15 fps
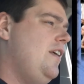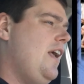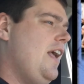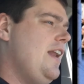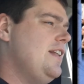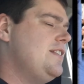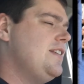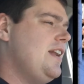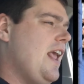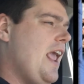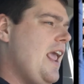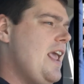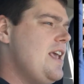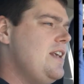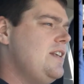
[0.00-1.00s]
And it's an
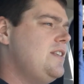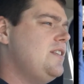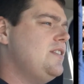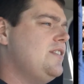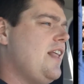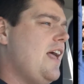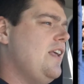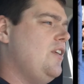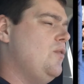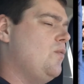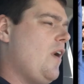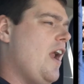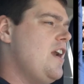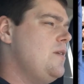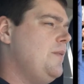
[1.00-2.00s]
ace that you
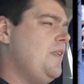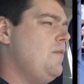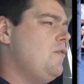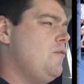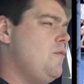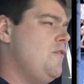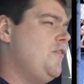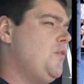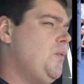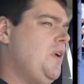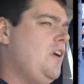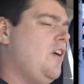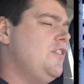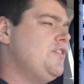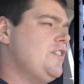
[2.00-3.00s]
randomly remove 3
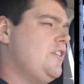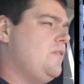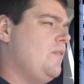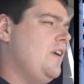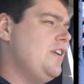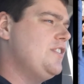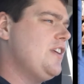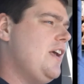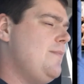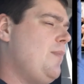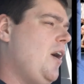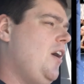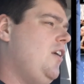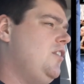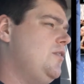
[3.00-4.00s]
cards in your ringside
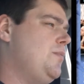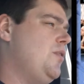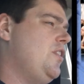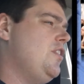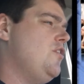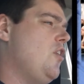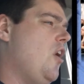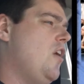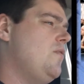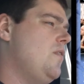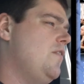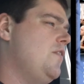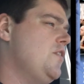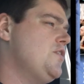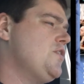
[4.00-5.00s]
pile to put a
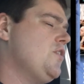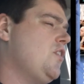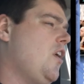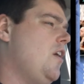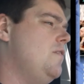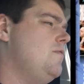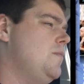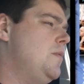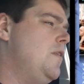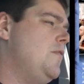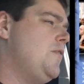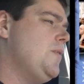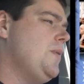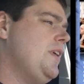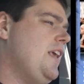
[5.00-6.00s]
non-reversal card
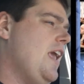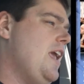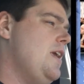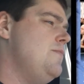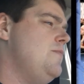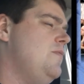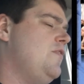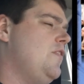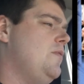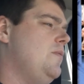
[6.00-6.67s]
removed from the game